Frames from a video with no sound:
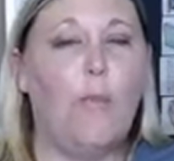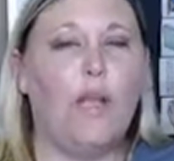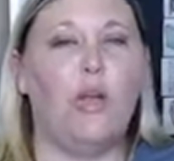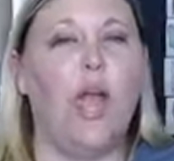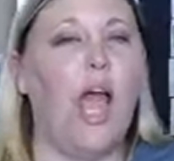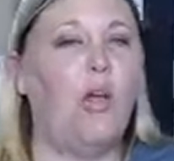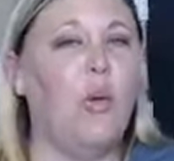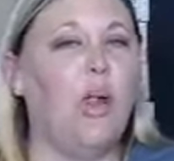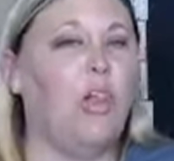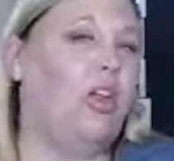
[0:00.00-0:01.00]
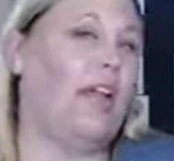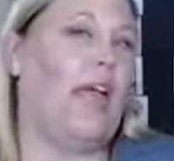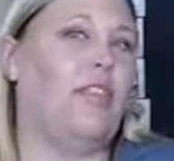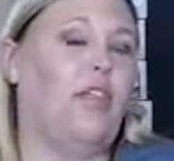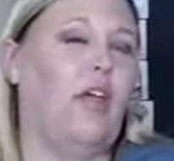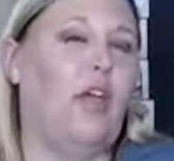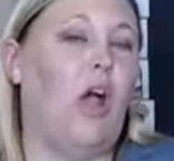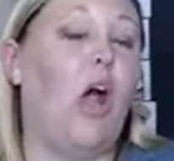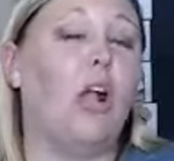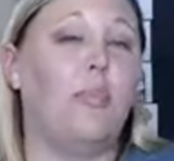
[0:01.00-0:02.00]
but you kind of want to look at the
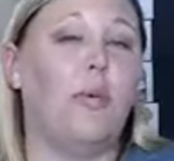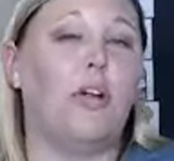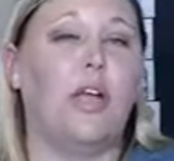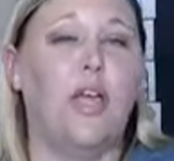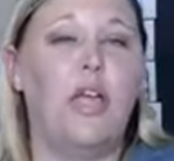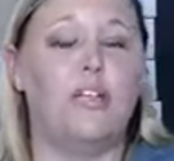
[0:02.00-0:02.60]
hard book.